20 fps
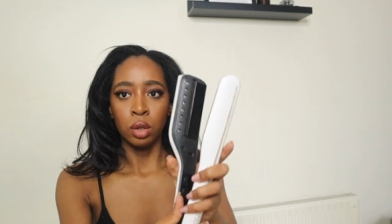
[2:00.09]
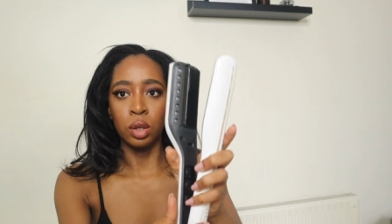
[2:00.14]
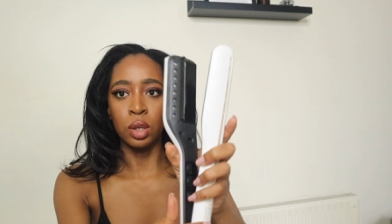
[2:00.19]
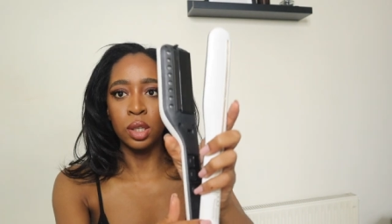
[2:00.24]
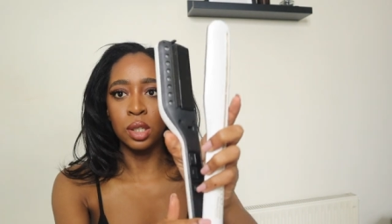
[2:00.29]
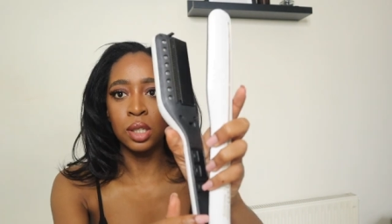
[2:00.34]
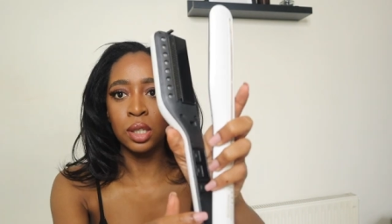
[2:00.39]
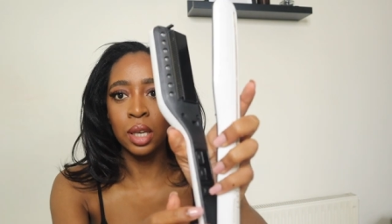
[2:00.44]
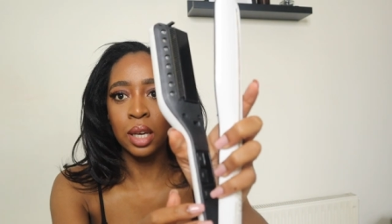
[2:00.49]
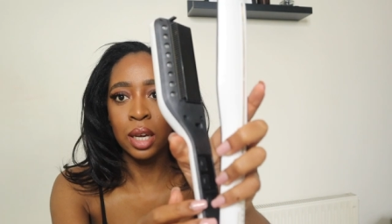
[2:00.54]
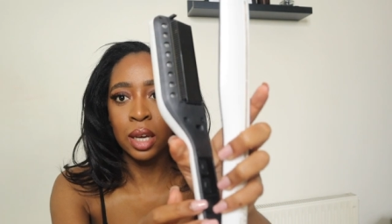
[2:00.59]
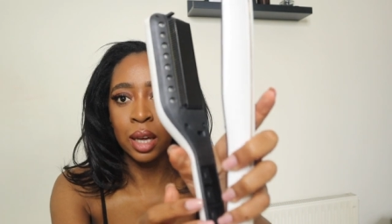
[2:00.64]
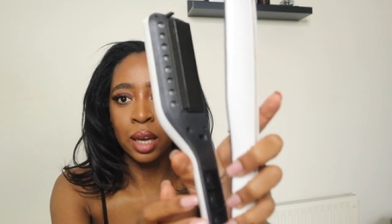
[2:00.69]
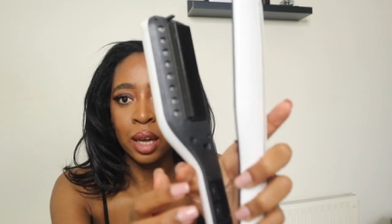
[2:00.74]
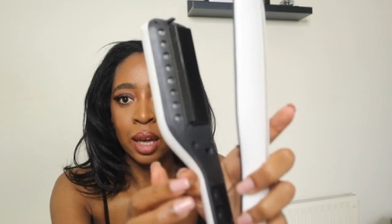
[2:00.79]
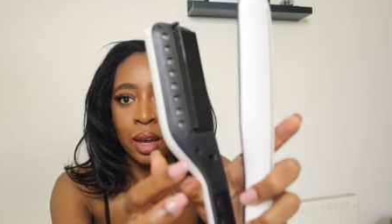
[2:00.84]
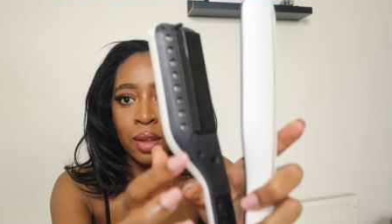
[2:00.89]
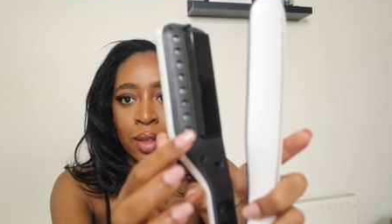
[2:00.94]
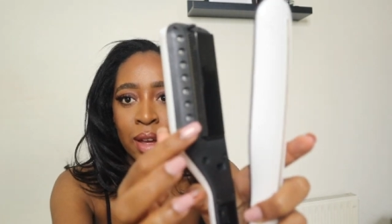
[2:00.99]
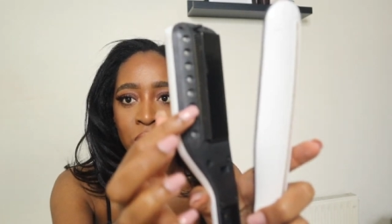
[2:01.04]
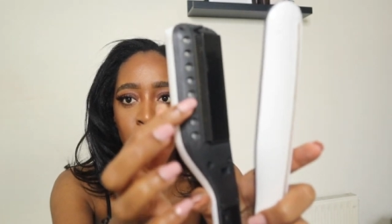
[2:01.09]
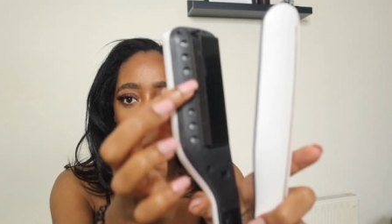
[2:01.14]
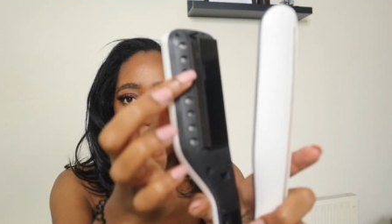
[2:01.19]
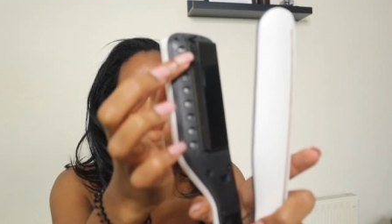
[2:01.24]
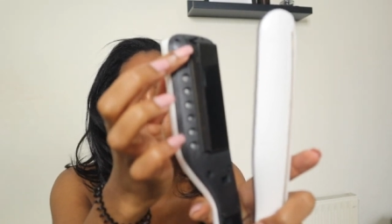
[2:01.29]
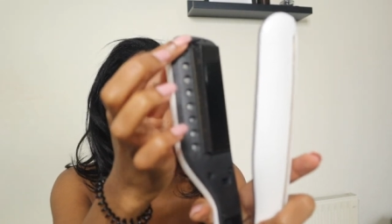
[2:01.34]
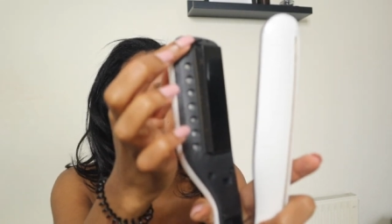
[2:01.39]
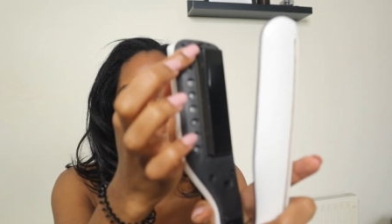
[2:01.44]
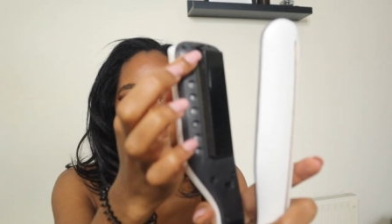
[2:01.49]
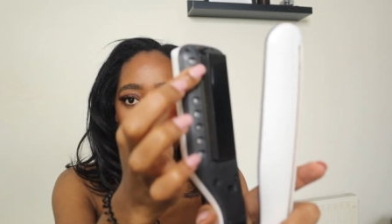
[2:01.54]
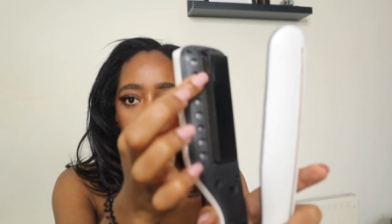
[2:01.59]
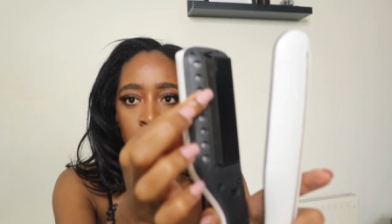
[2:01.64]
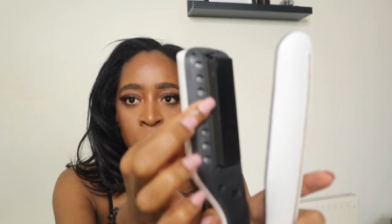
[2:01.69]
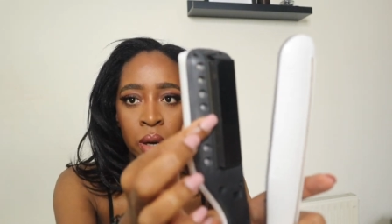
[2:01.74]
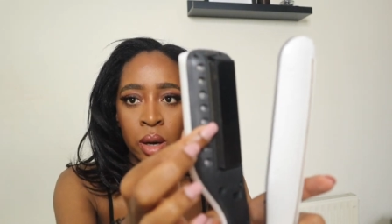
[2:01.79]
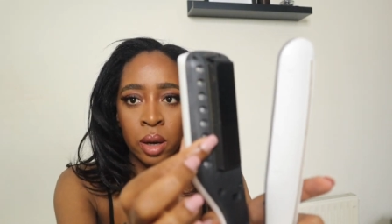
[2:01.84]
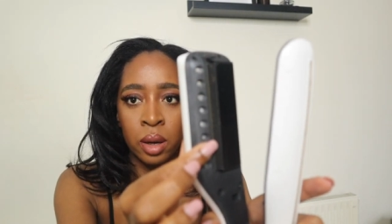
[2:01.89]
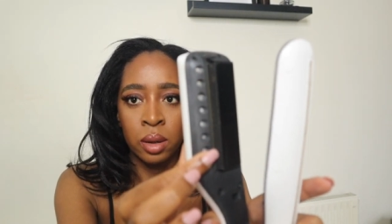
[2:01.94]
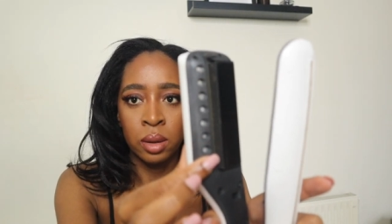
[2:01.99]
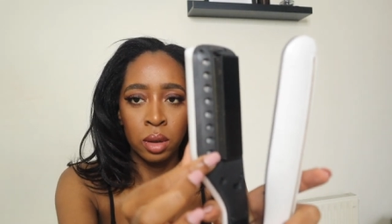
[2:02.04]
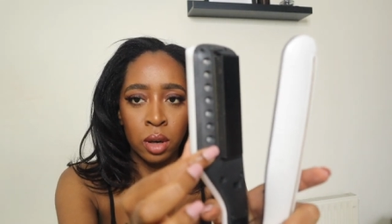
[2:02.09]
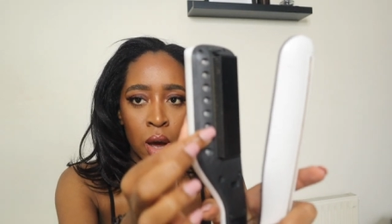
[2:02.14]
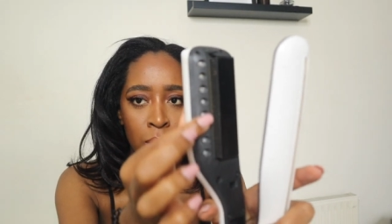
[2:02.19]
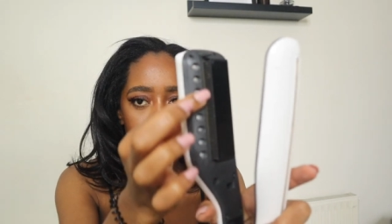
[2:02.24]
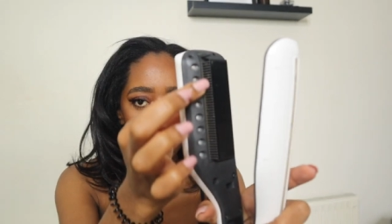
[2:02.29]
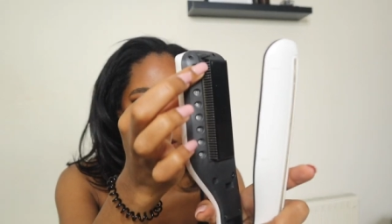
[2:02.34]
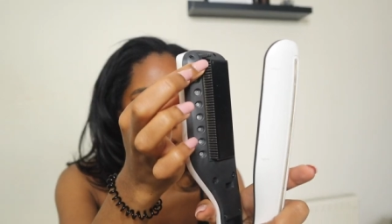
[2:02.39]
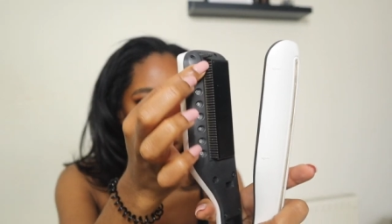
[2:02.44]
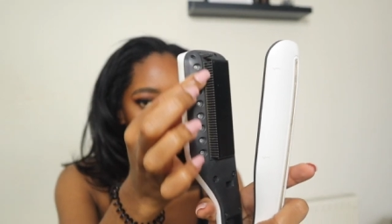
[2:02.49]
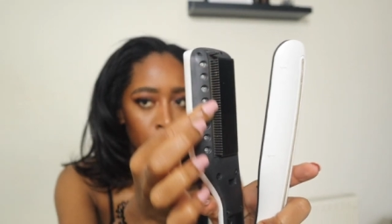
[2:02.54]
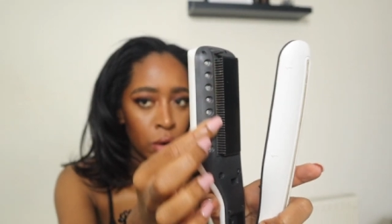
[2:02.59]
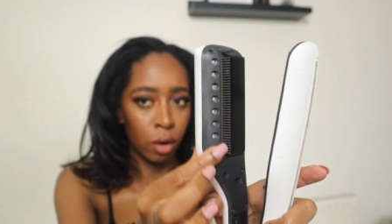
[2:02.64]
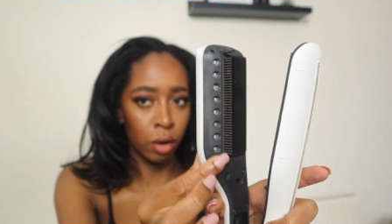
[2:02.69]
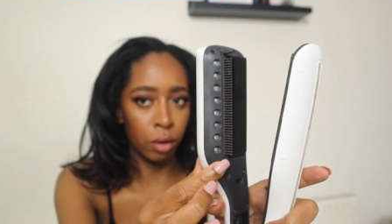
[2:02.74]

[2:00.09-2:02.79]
You can see see here, that's where the water comes out